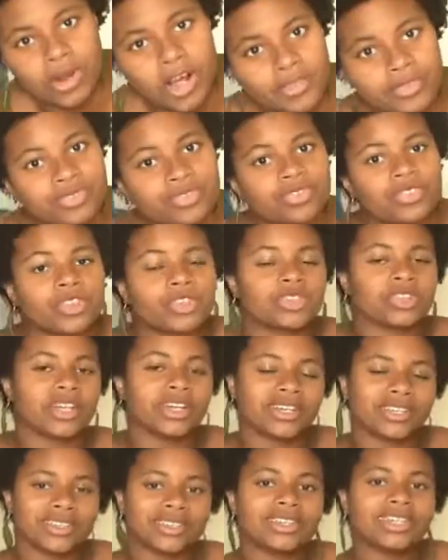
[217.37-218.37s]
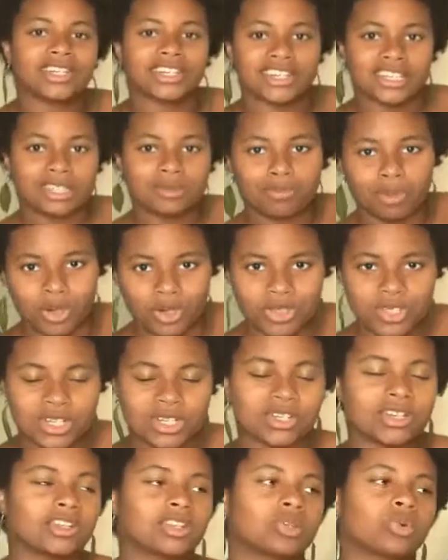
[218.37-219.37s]
not the thickest
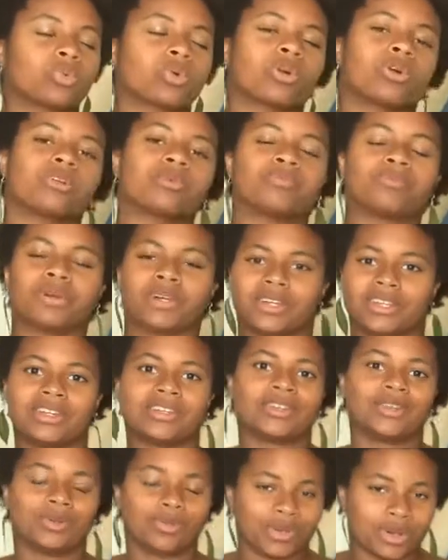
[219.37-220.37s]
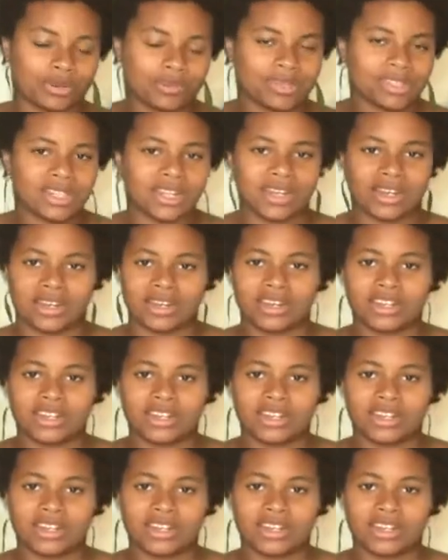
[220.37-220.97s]
person in the world, but you know what I'm saying.